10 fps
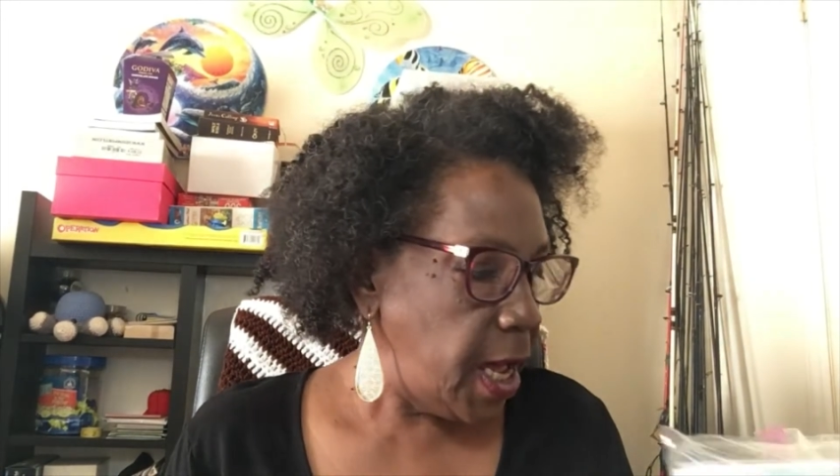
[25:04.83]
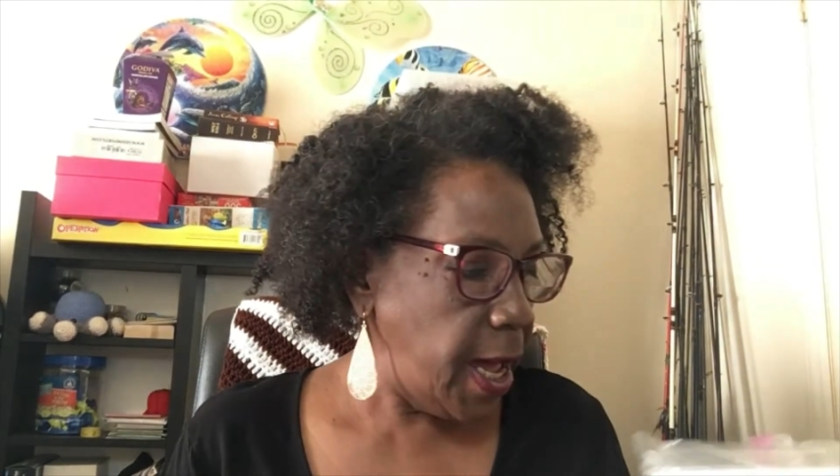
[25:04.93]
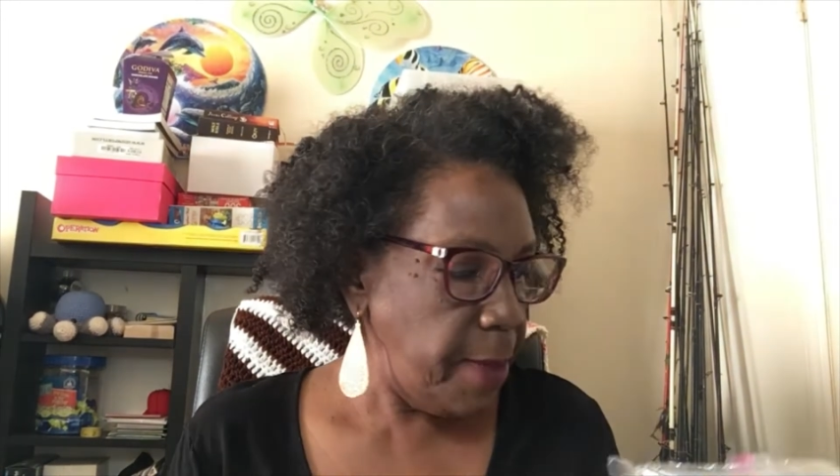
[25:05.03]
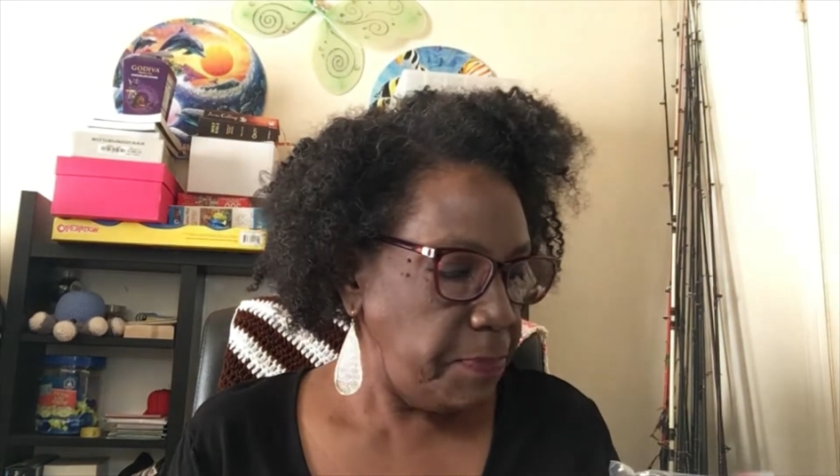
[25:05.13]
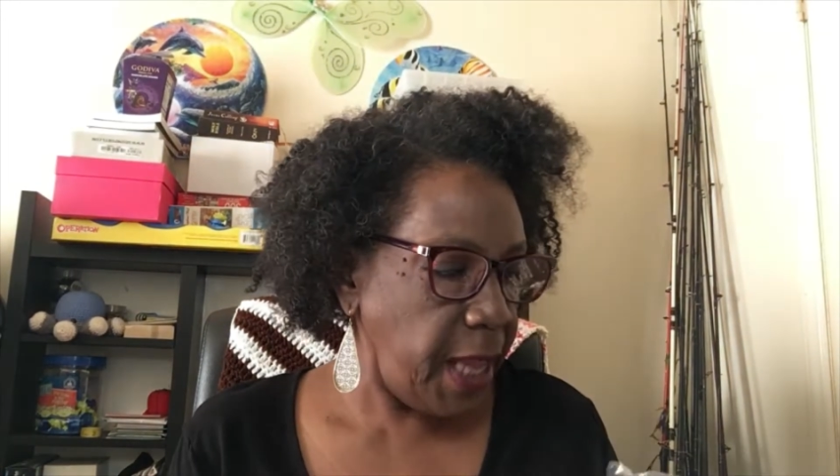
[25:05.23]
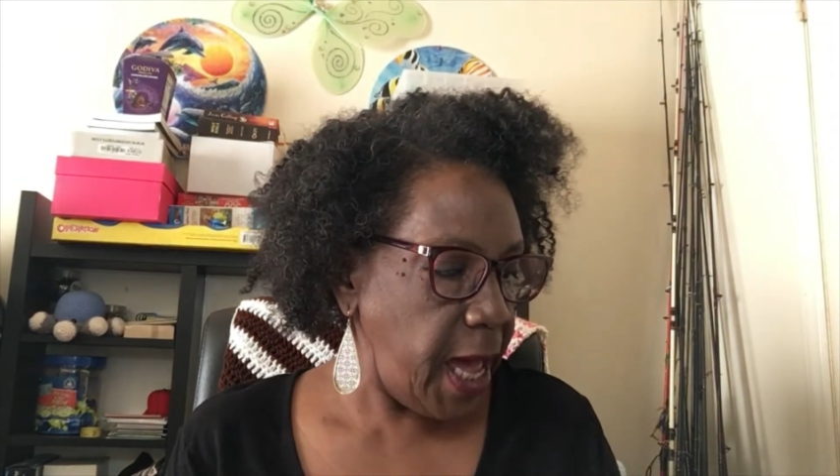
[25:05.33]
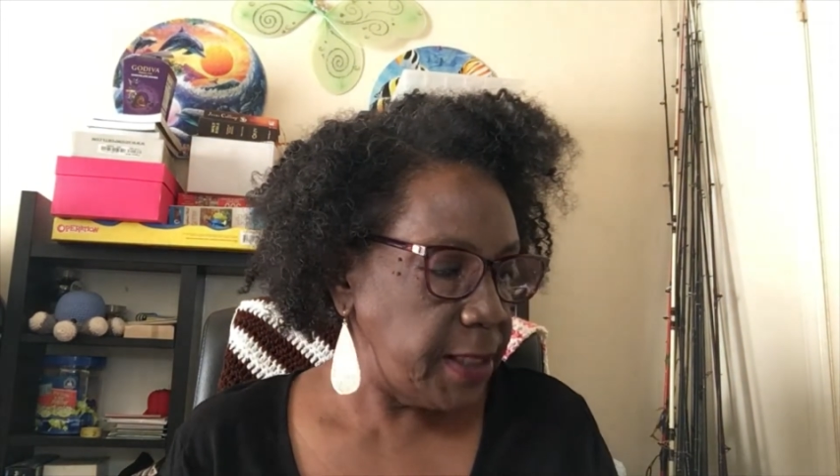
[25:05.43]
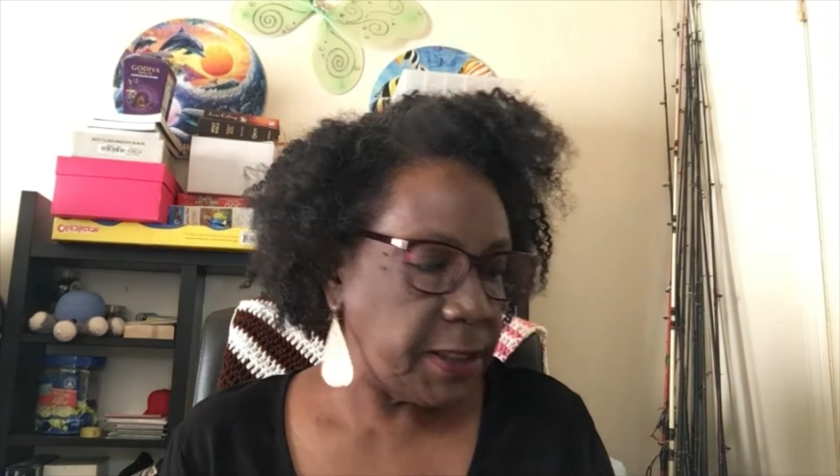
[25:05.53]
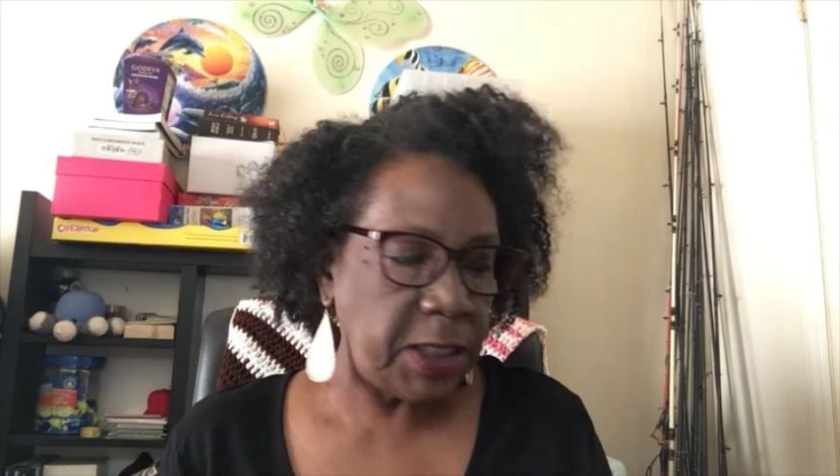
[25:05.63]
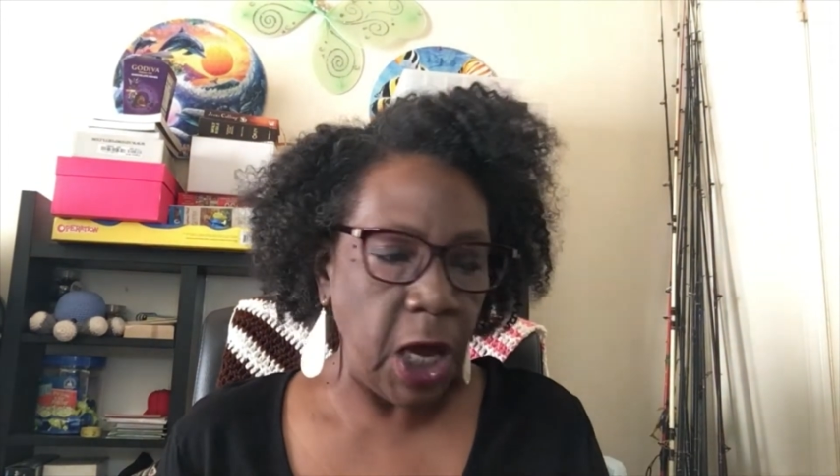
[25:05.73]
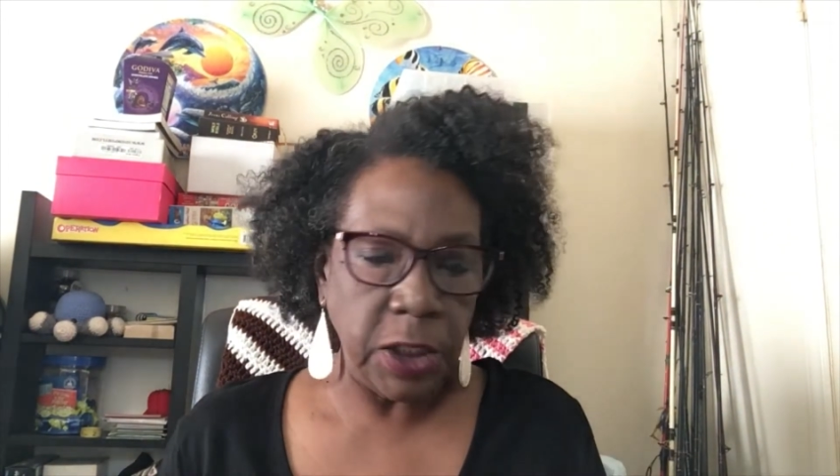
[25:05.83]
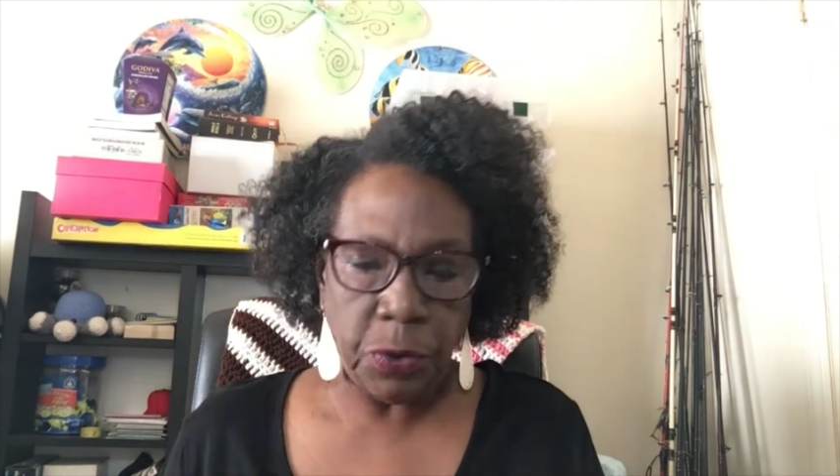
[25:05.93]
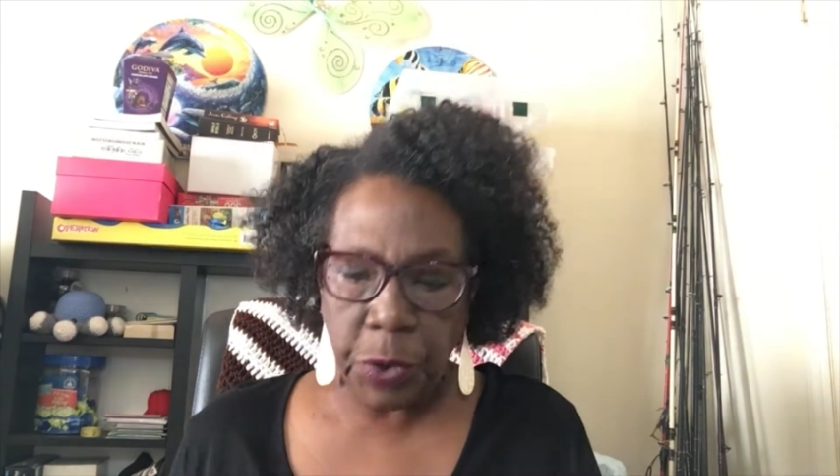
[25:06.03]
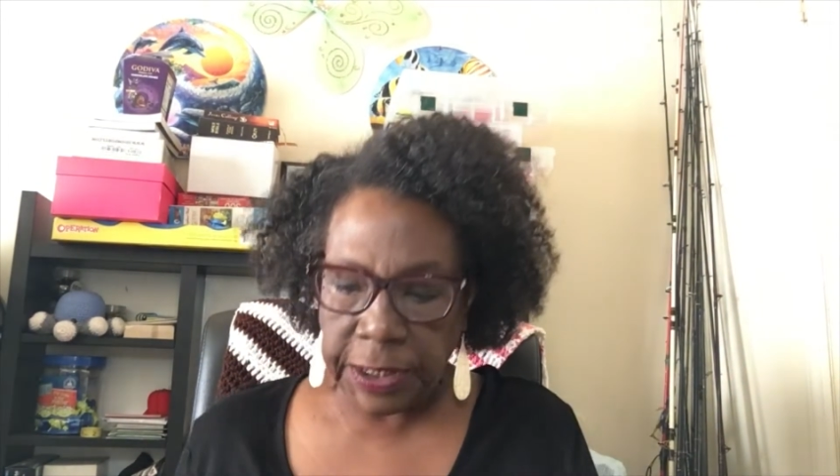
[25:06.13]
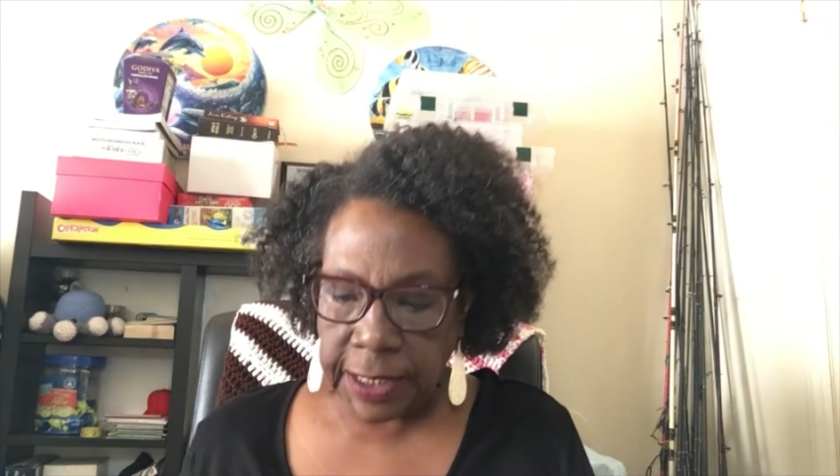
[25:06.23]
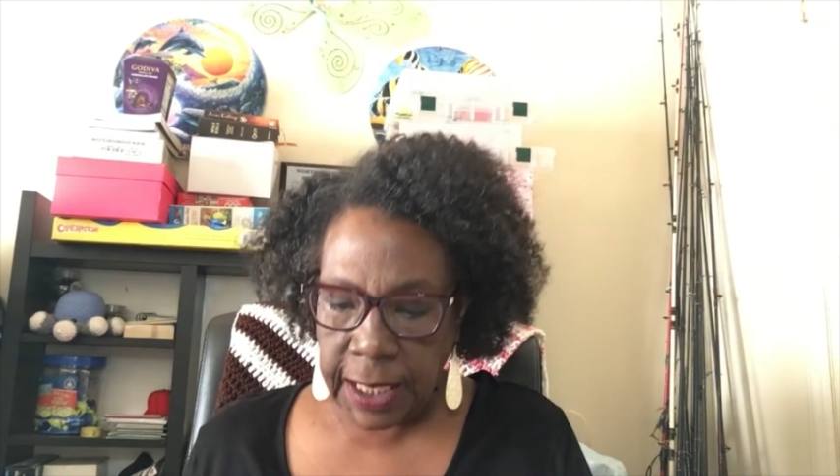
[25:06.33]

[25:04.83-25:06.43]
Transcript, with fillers: I'm not done with